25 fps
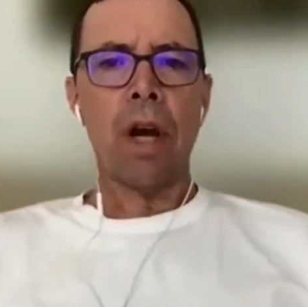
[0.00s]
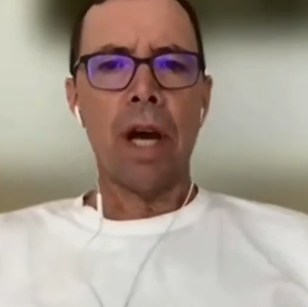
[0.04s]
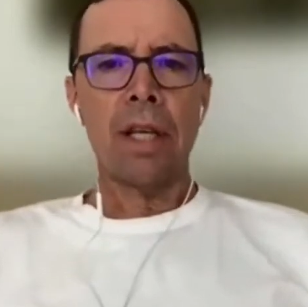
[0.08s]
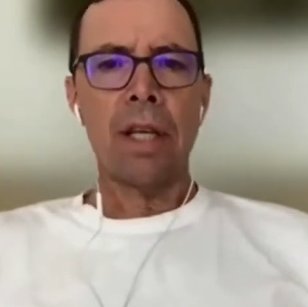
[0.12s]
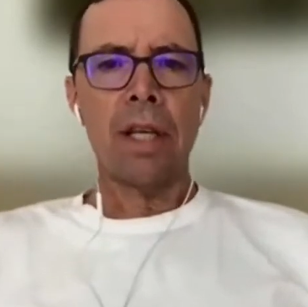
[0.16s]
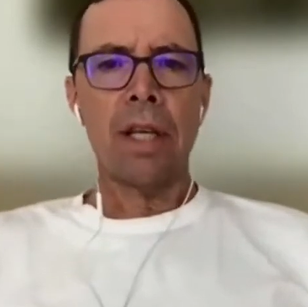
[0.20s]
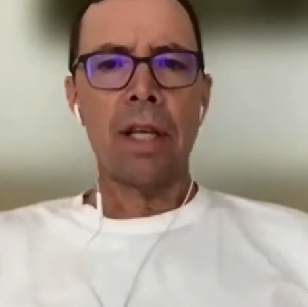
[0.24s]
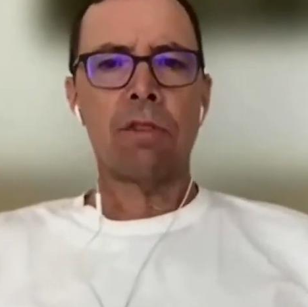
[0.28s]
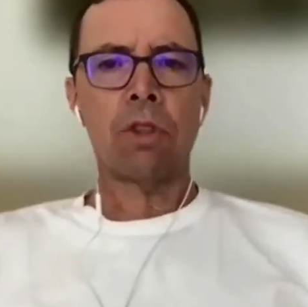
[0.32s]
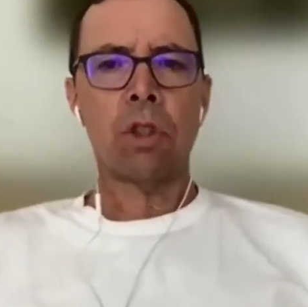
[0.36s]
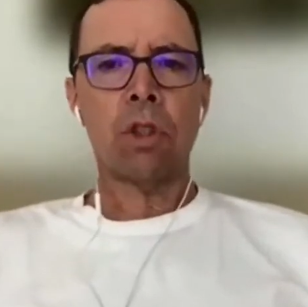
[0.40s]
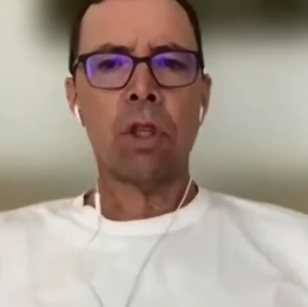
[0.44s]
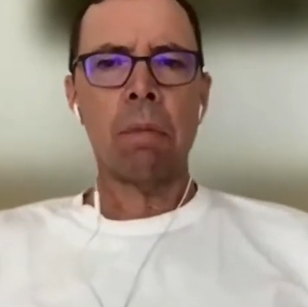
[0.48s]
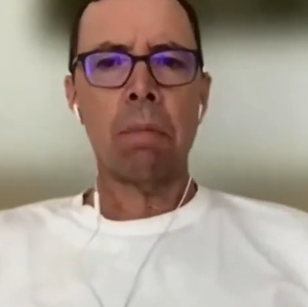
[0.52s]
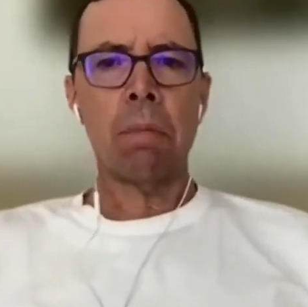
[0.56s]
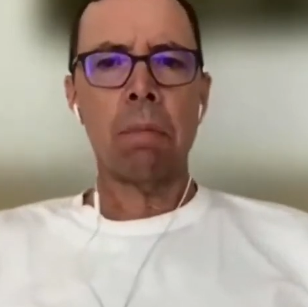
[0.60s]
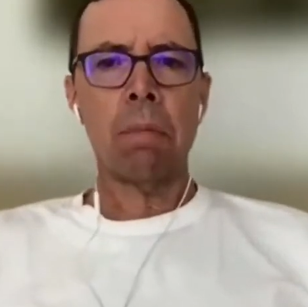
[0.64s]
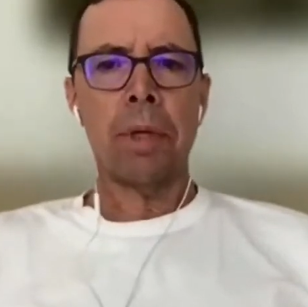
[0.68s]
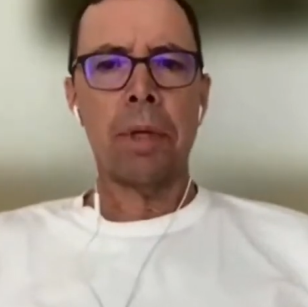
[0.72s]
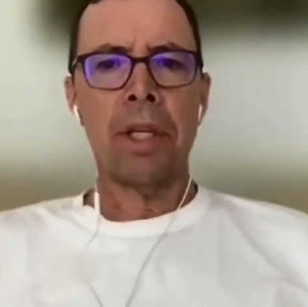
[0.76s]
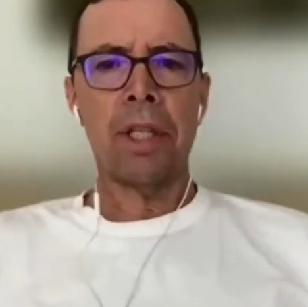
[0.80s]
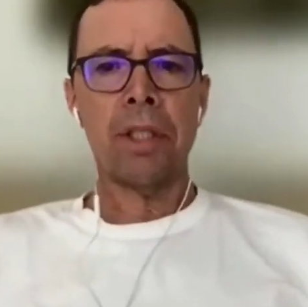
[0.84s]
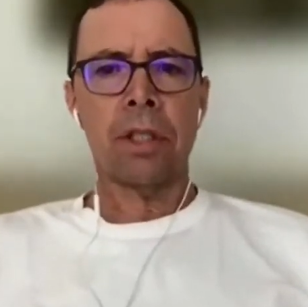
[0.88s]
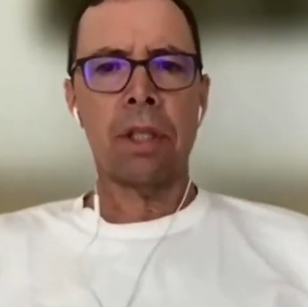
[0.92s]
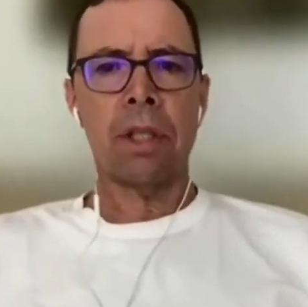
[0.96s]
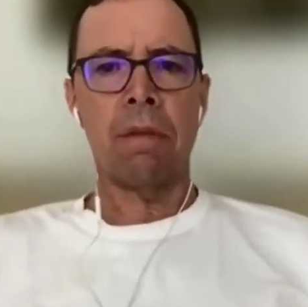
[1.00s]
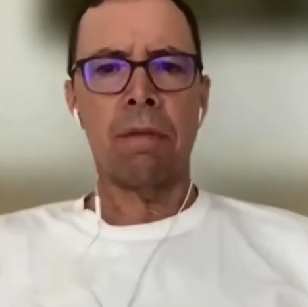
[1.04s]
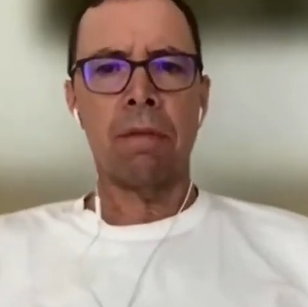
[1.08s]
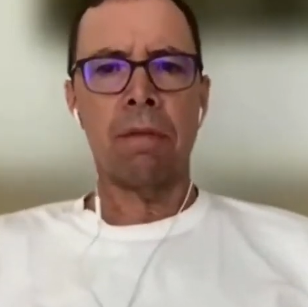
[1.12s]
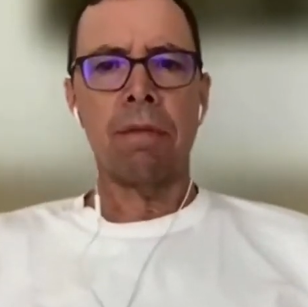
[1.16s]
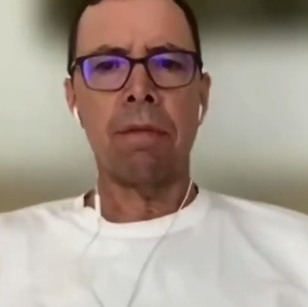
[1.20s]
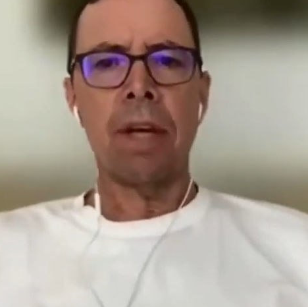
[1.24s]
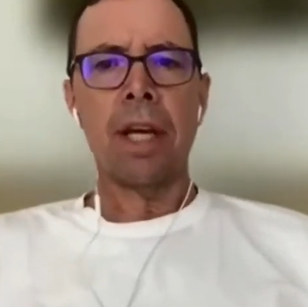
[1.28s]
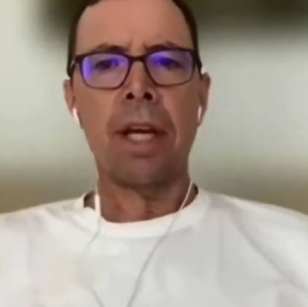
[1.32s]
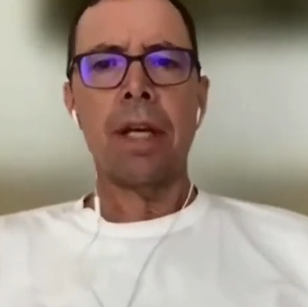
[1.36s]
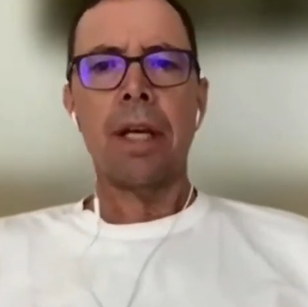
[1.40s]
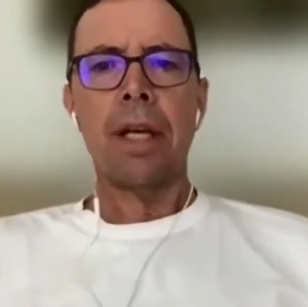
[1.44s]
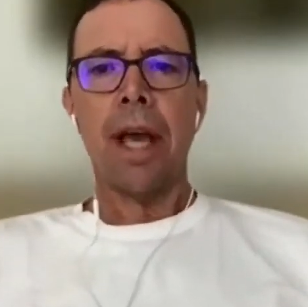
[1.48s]
Trumpism
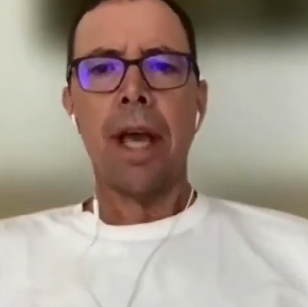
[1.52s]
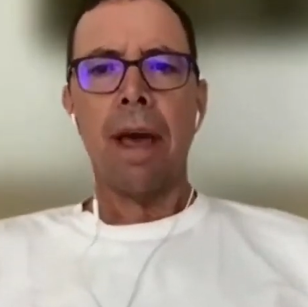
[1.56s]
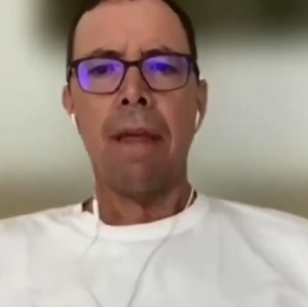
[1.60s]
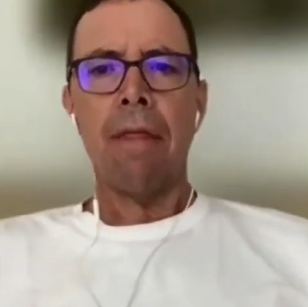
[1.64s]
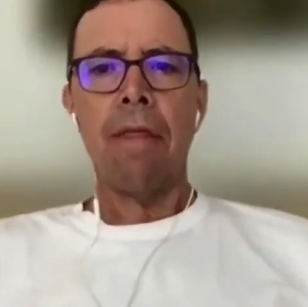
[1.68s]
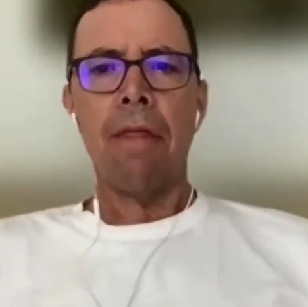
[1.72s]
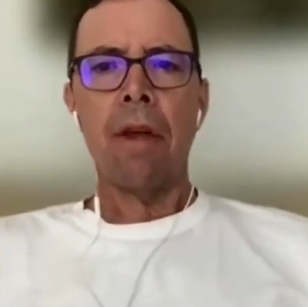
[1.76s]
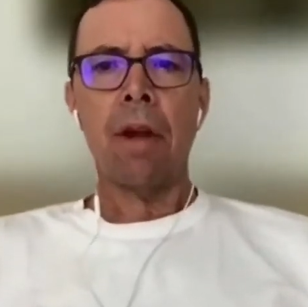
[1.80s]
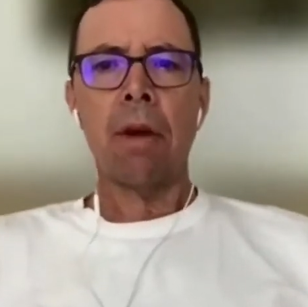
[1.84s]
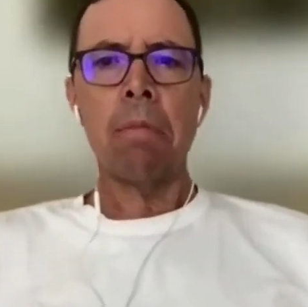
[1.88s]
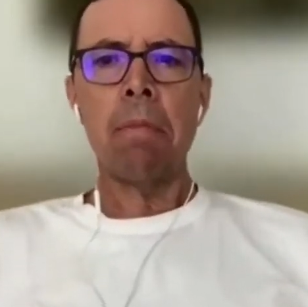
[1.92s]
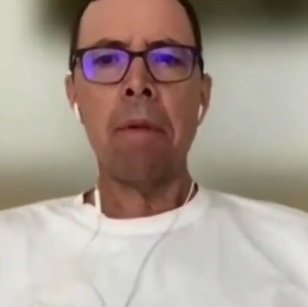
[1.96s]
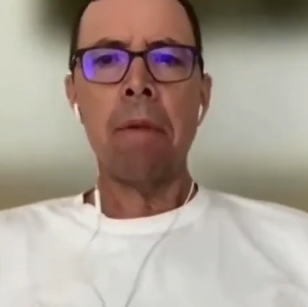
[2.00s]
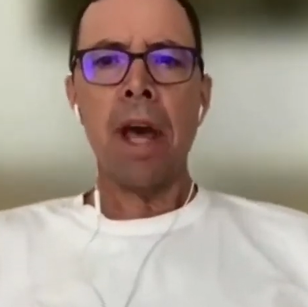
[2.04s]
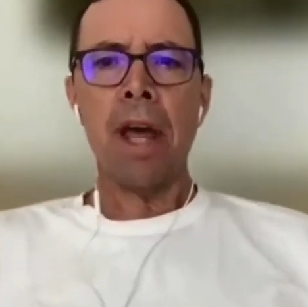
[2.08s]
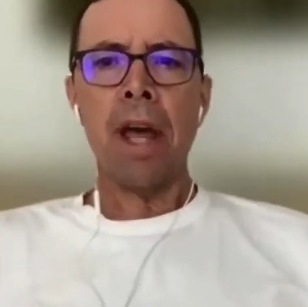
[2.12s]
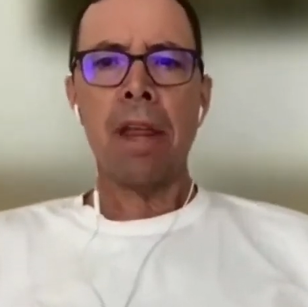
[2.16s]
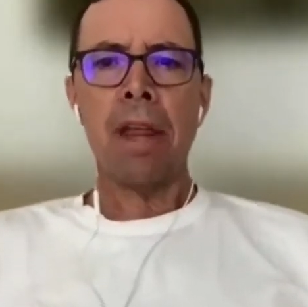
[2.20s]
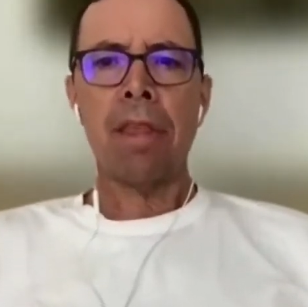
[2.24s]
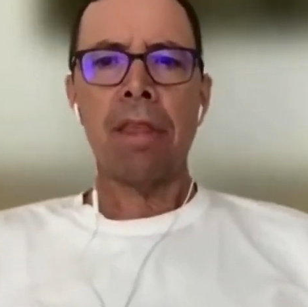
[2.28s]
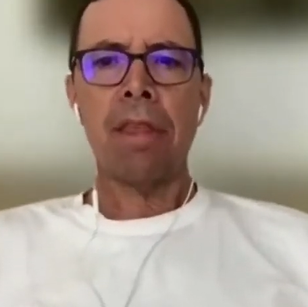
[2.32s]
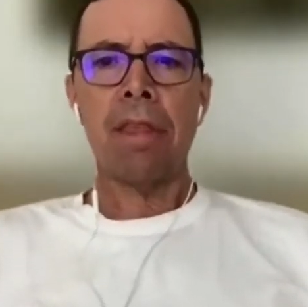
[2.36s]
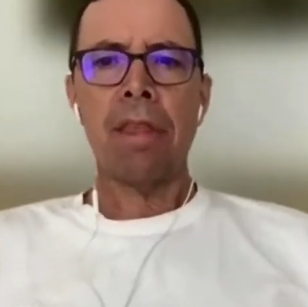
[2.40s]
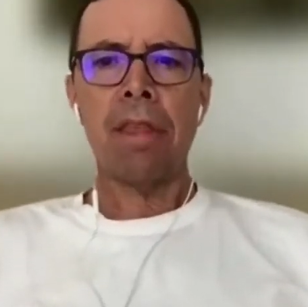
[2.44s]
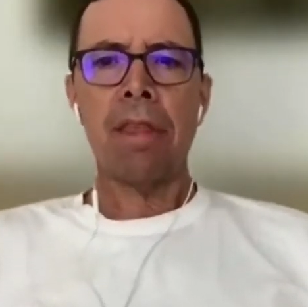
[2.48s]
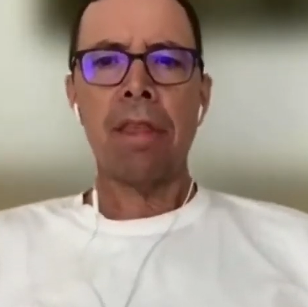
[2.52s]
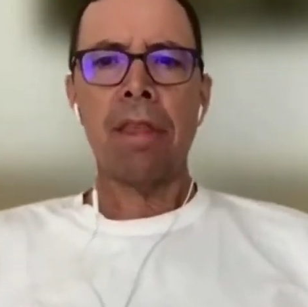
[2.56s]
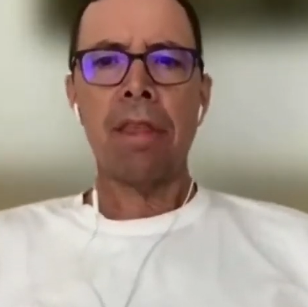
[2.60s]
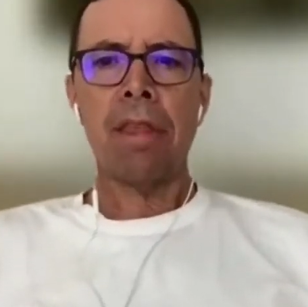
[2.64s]
and their methods